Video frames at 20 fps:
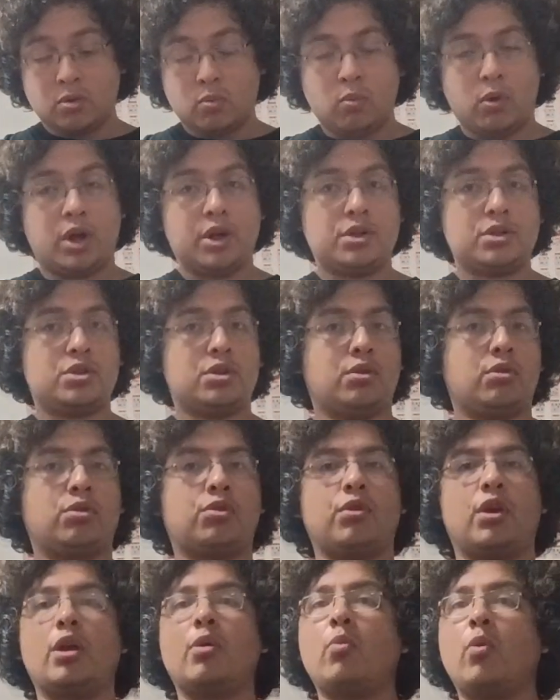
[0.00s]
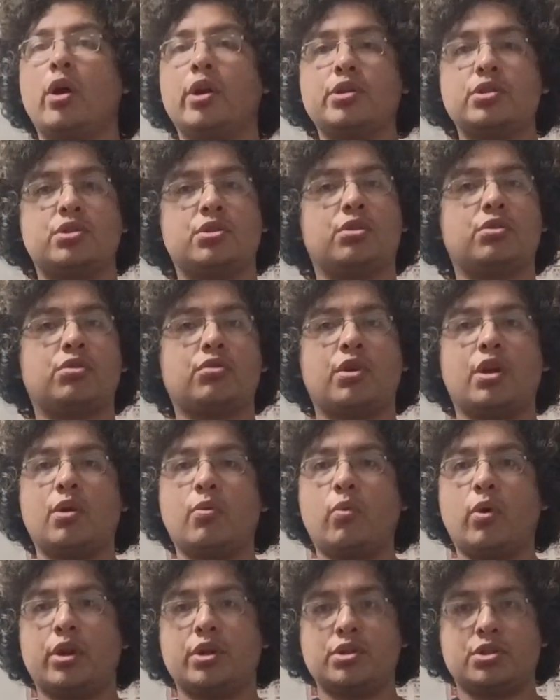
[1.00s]
1, 2, 3, 1, 2, 3,
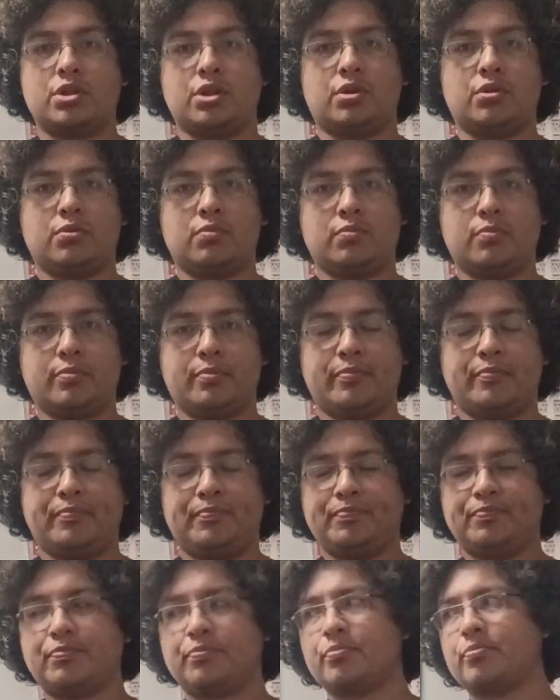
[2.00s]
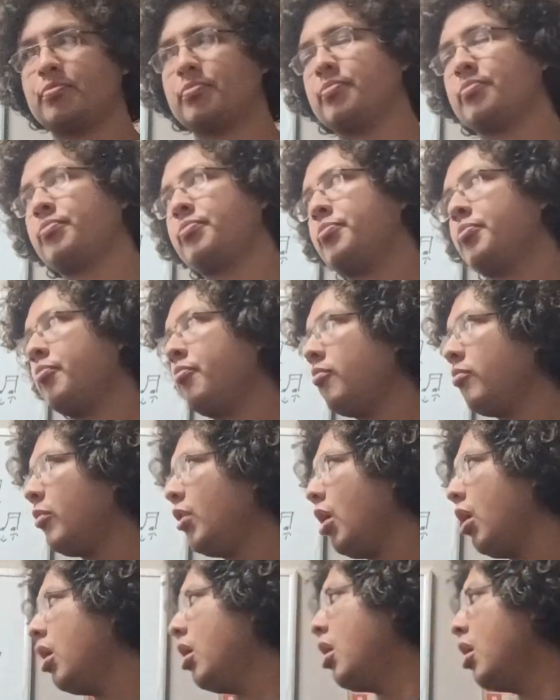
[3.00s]
1,
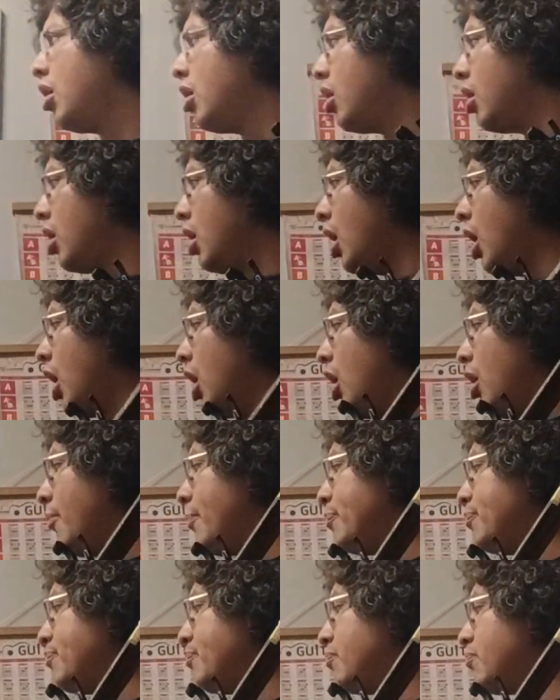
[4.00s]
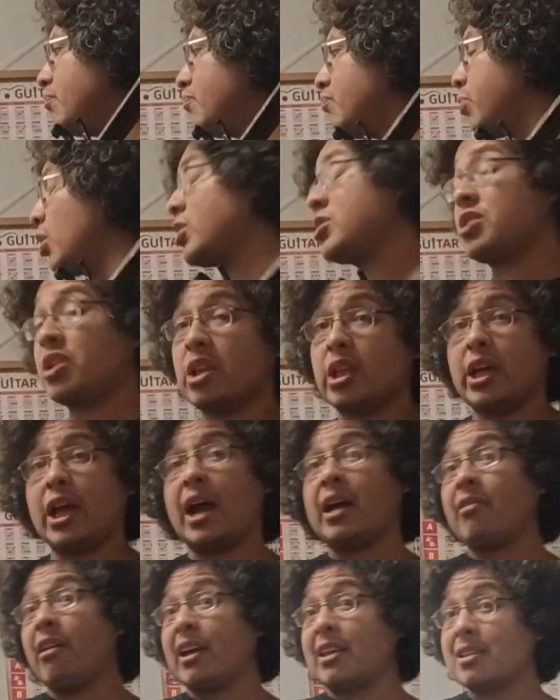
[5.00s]
2. Personally,
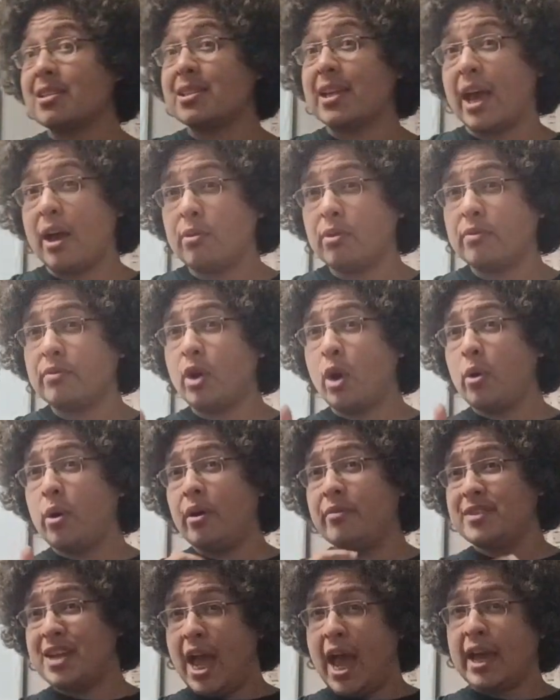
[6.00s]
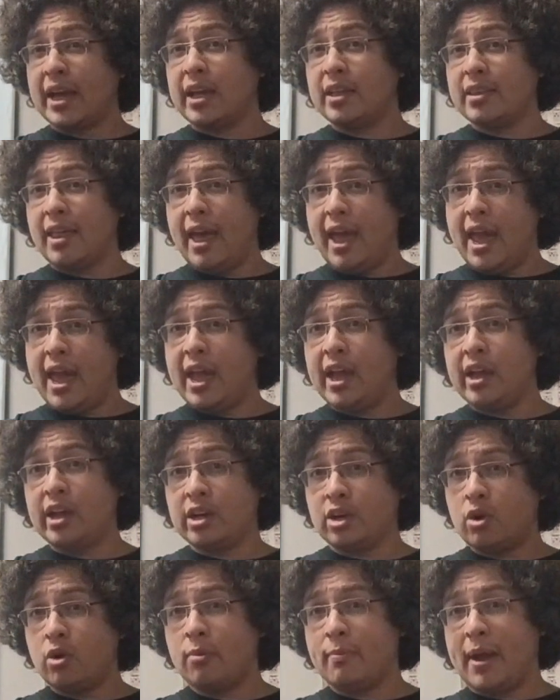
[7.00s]
I like the sound of tagging the A
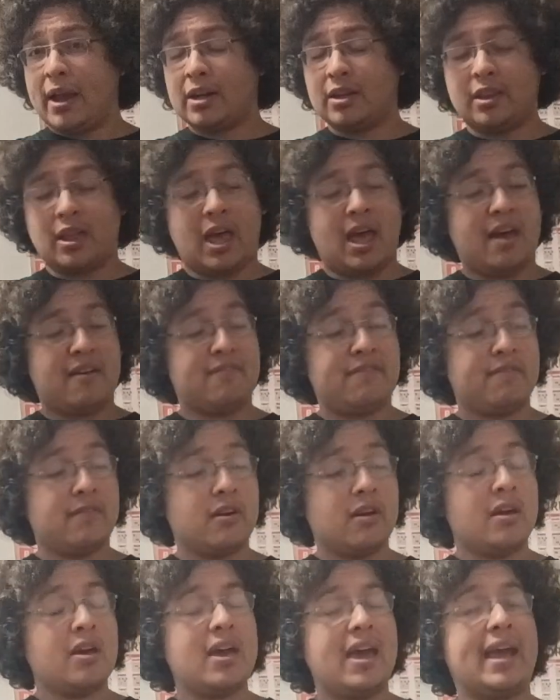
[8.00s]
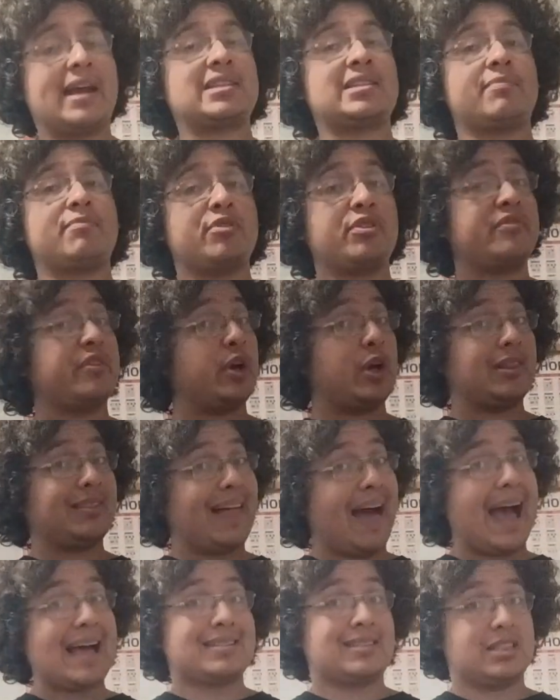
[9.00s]
and going back to the F, except for the very
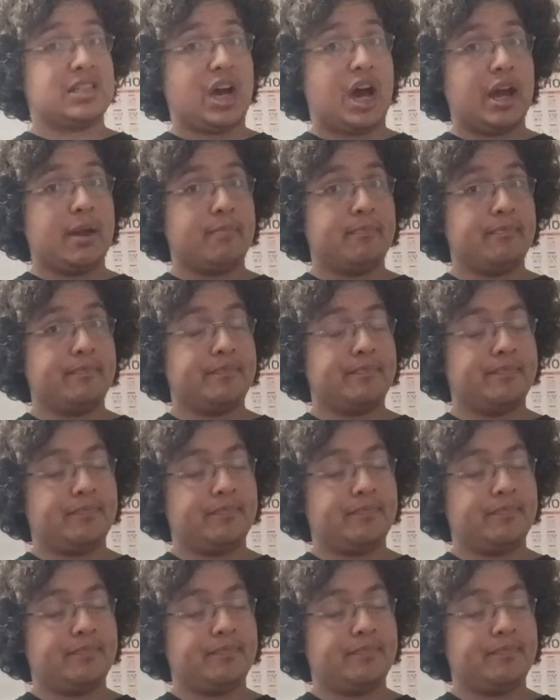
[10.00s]
last time.